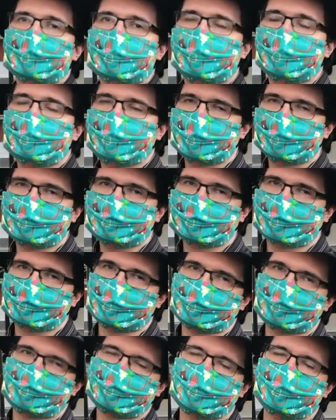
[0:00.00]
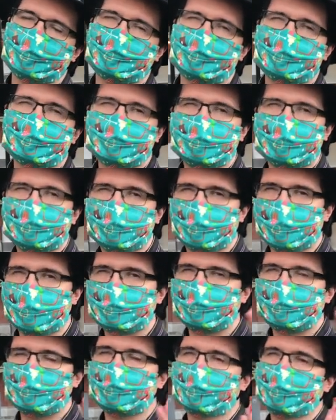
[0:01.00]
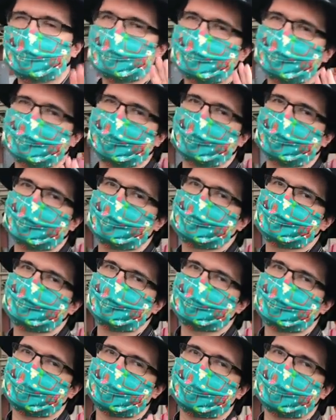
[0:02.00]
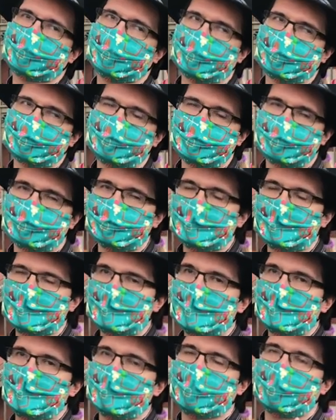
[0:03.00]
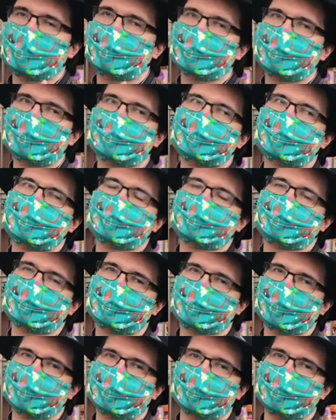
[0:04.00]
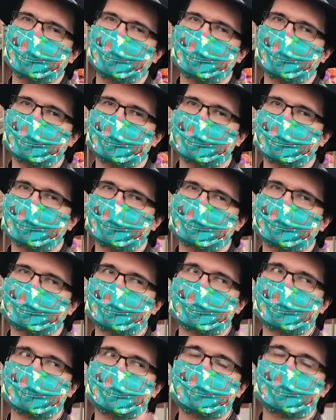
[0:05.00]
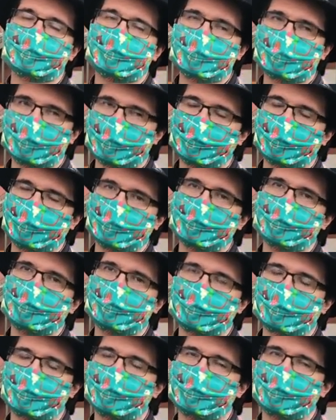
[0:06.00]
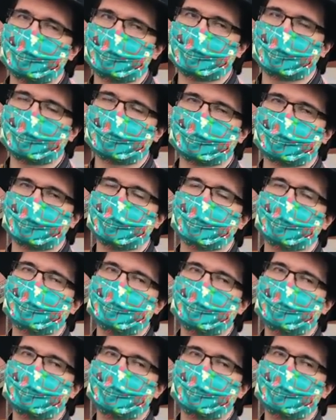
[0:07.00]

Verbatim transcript: Hope you enjoyed the show. Happy one hundredth anniversary to Knott's. I really wish this could have been a year of you know going all throughout the year.